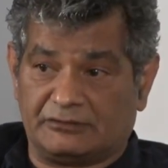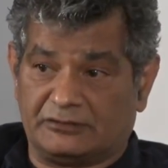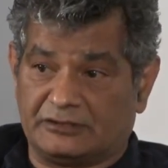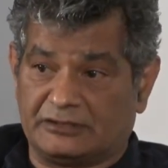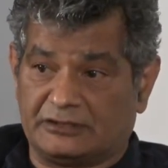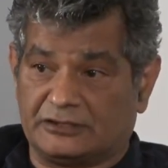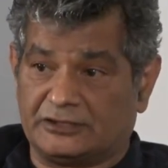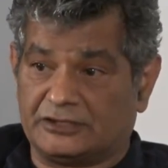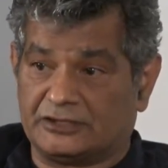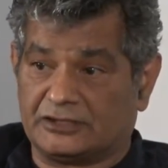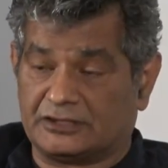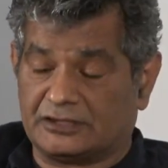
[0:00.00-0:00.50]
You
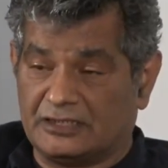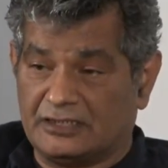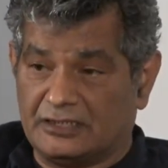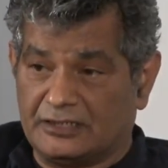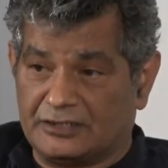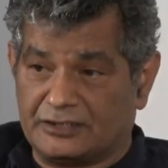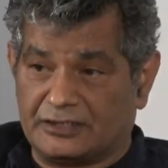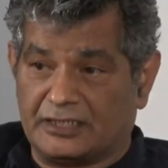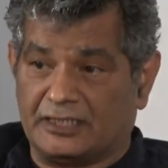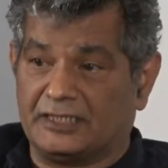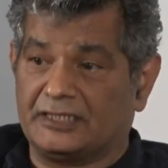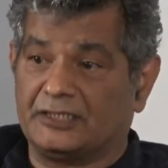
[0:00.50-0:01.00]
can just
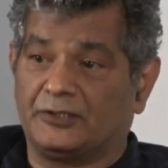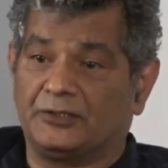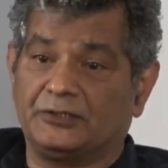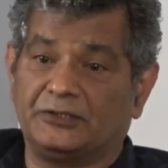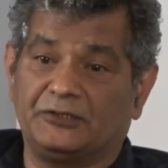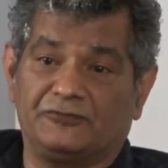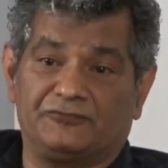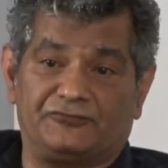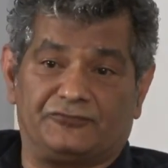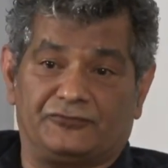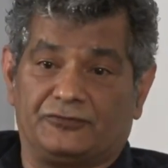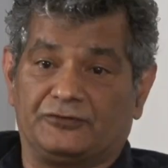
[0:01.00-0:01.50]
turn on
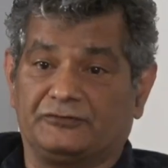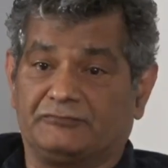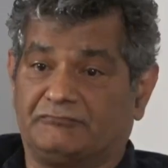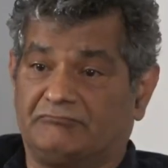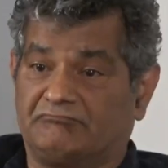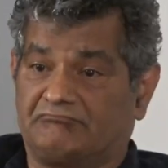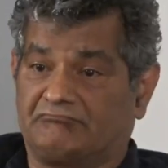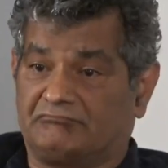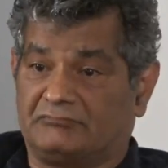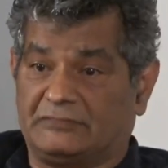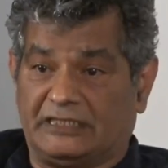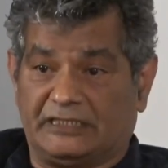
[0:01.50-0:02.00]
your phone
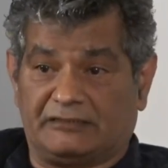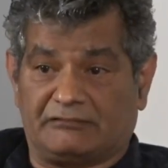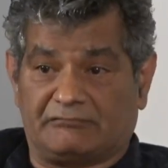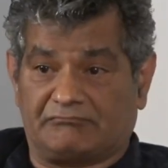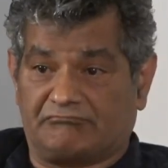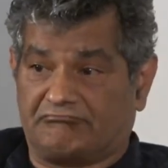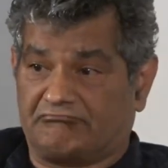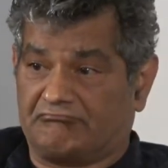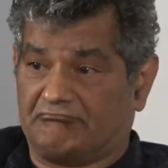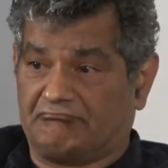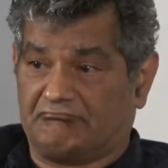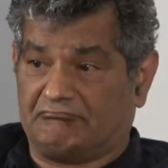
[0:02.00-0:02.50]
like
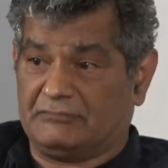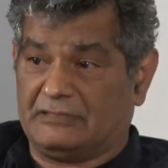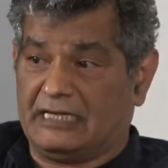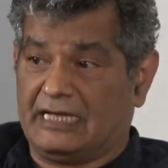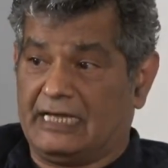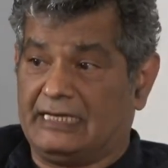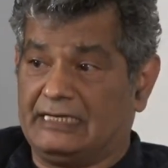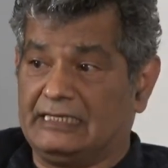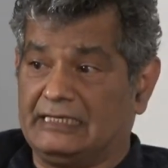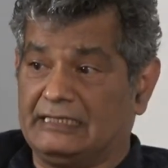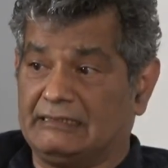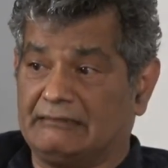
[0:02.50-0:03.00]

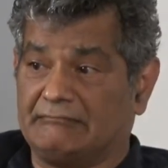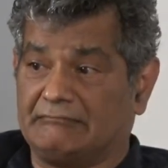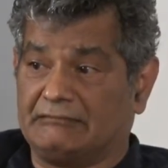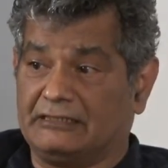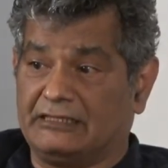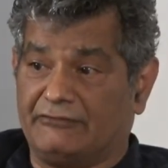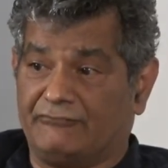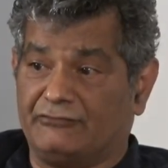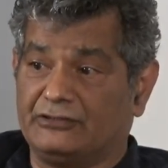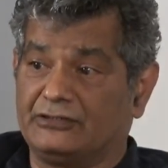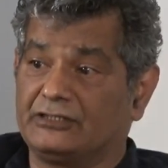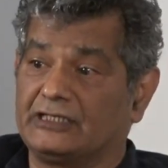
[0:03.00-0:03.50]
any
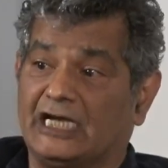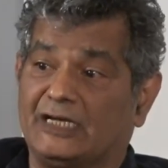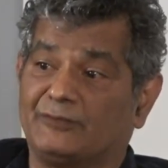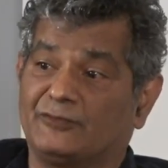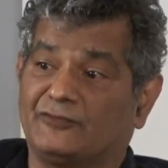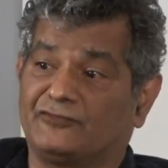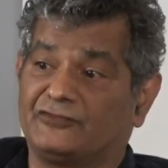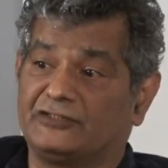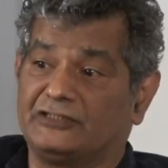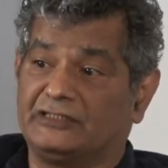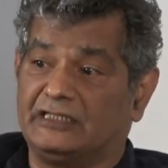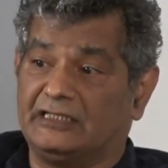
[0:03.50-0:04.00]
given time
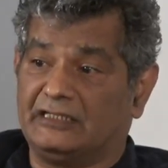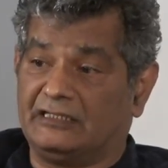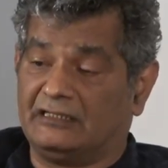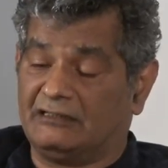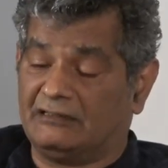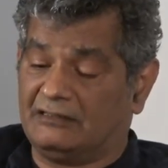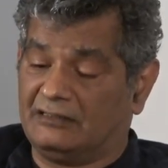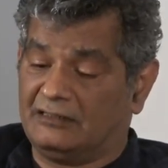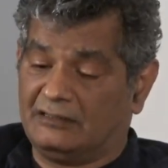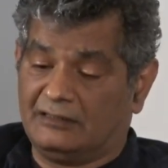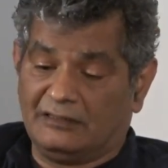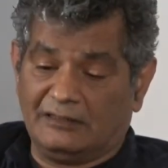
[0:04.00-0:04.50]
of the day,
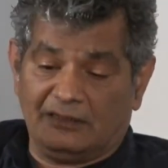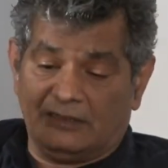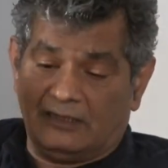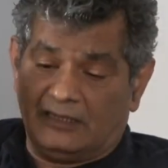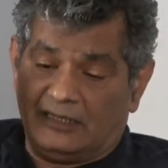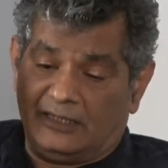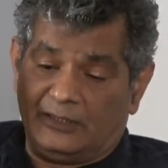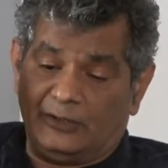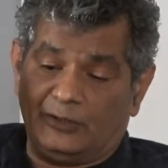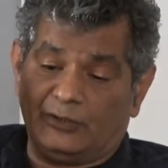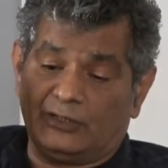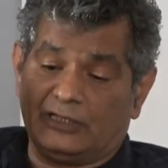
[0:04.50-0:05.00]

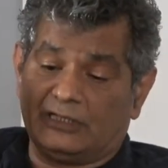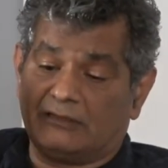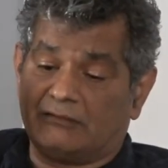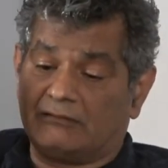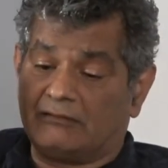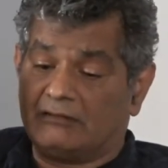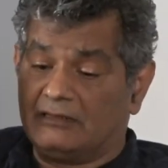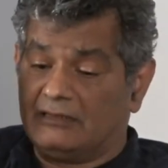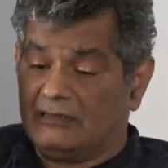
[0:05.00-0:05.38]
and you can